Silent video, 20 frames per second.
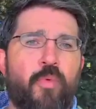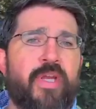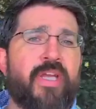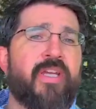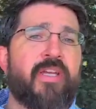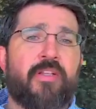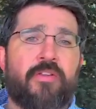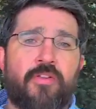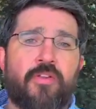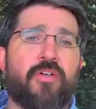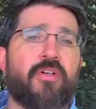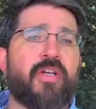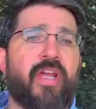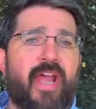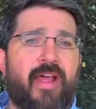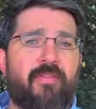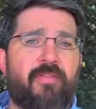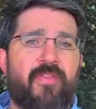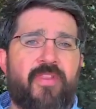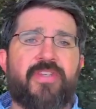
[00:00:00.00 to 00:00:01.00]
we can look
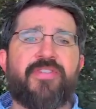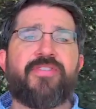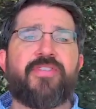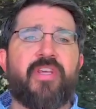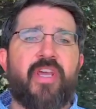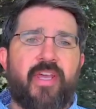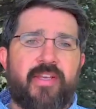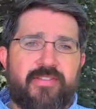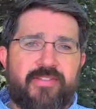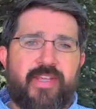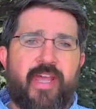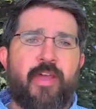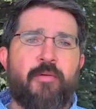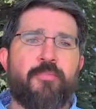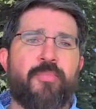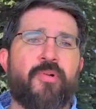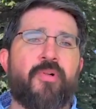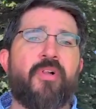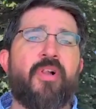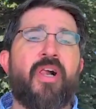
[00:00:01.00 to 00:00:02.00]
at this
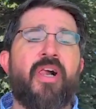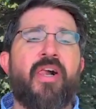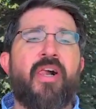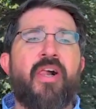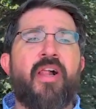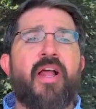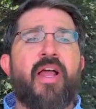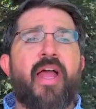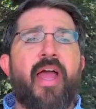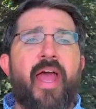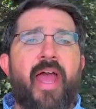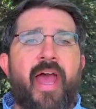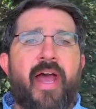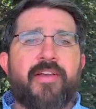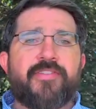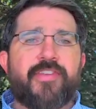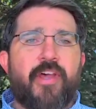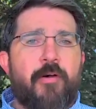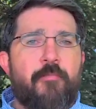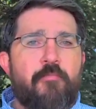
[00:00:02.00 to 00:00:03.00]
example
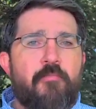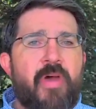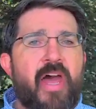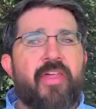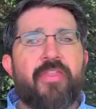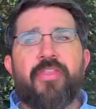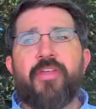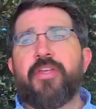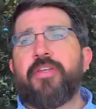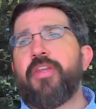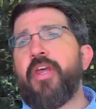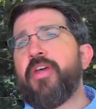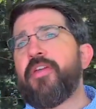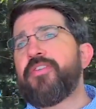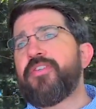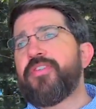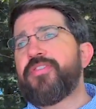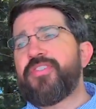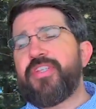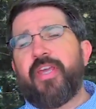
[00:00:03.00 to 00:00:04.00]
as a method
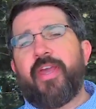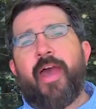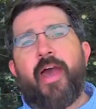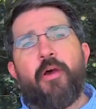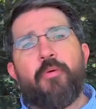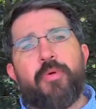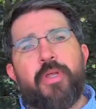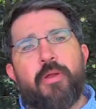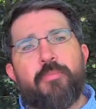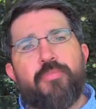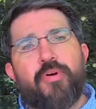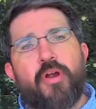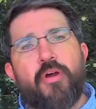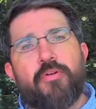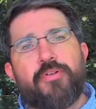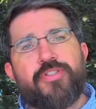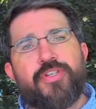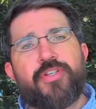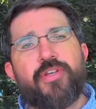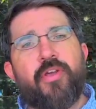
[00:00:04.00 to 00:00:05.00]
to see how we
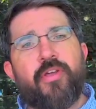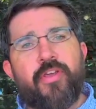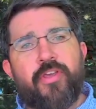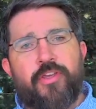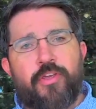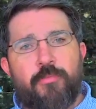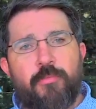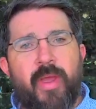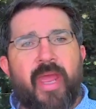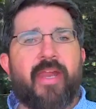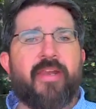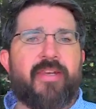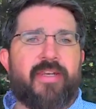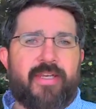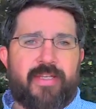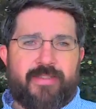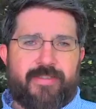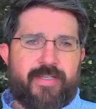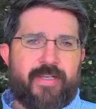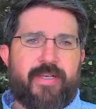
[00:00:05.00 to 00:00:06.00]
approach
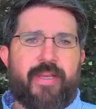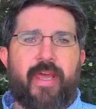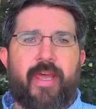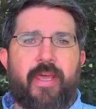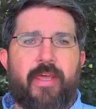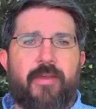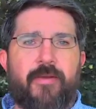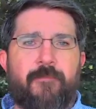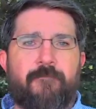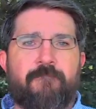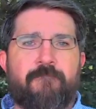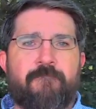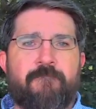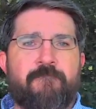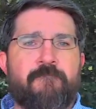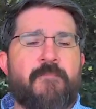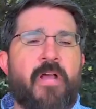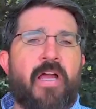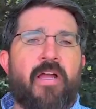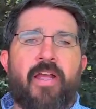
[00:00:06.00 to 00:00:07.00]
humanity today.
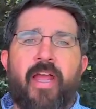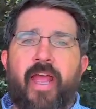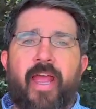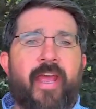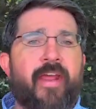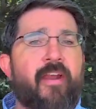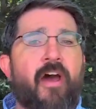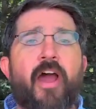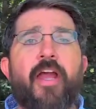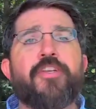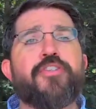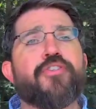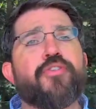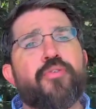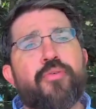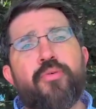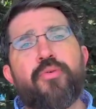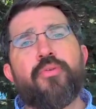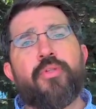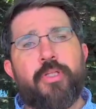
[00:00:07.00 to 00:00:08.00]
And I
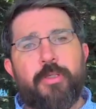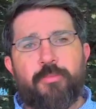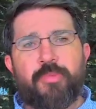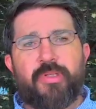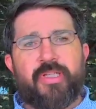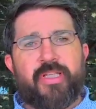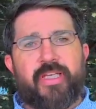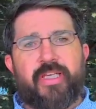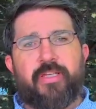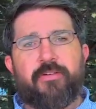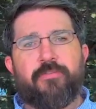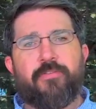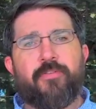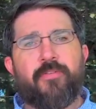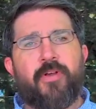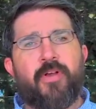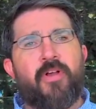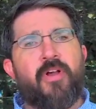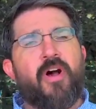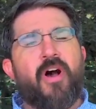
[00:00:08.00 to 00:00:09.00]
truly believe
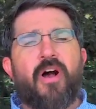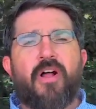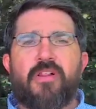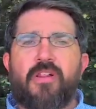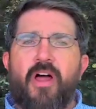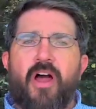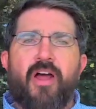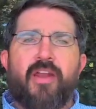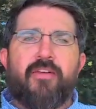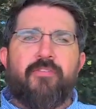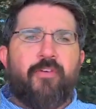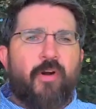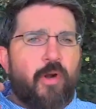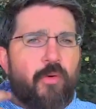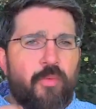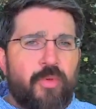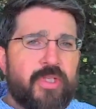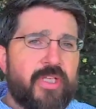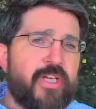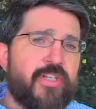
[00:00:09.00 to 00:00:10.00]
a lot of our
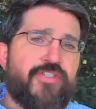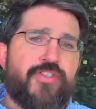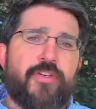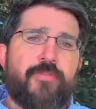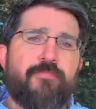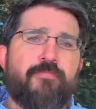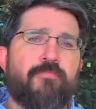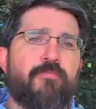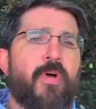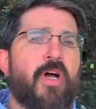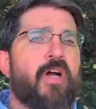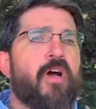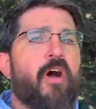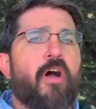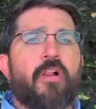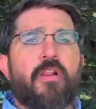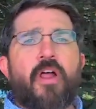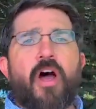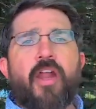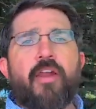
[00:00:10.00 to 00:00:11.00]
religion,
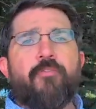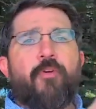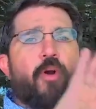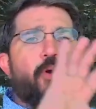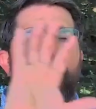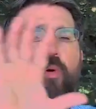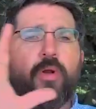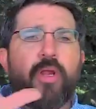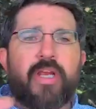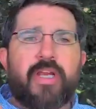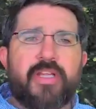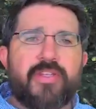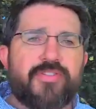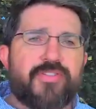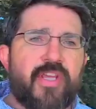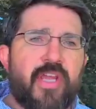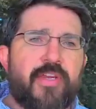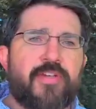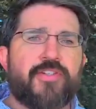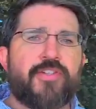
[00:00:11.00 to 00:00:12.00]
a lot of our
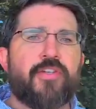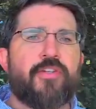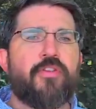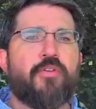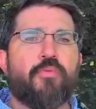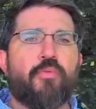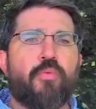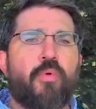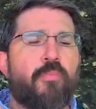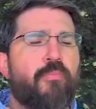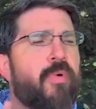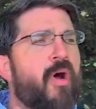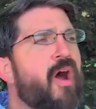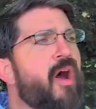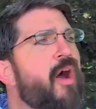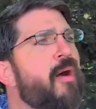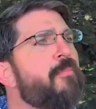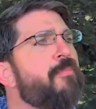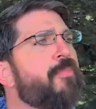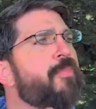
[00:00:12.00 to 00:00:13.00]
organization, the
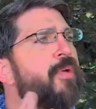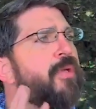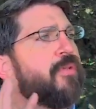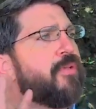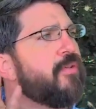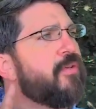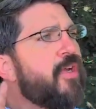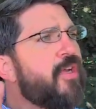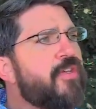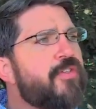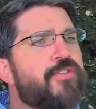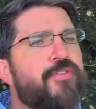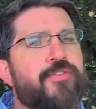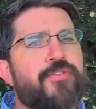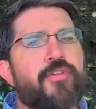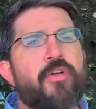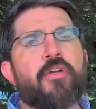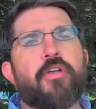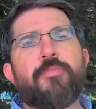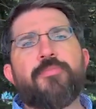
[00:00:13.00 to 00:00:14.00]
pomp and
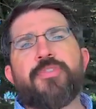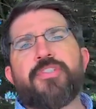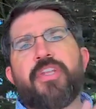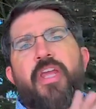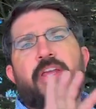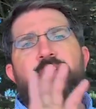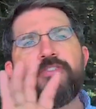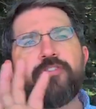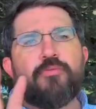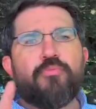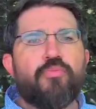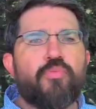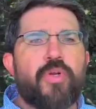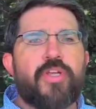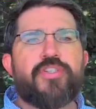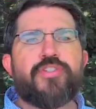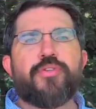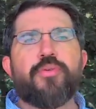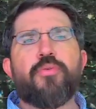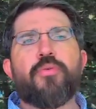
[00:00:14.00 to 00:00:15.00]
circumstance and
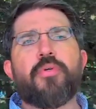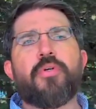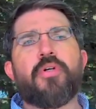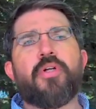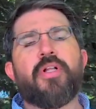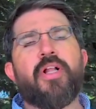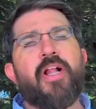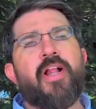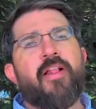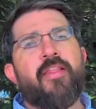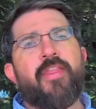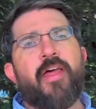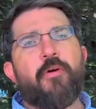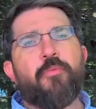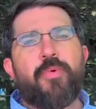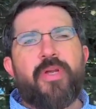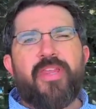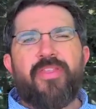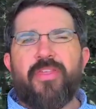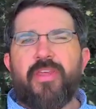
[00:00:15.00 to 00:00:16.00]
ritual that
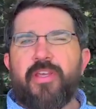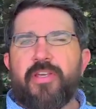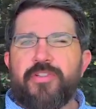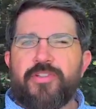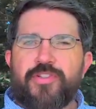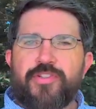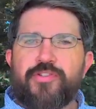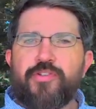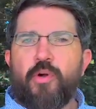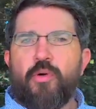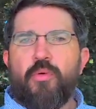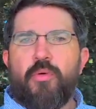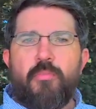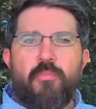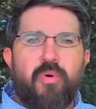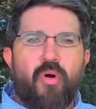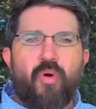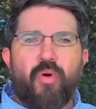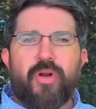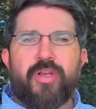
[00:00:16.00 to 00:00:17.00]
we think is so
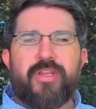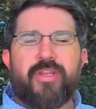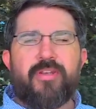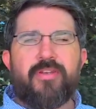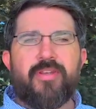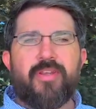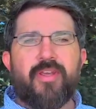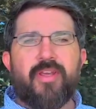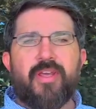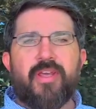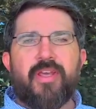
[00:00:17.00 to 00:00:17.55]
important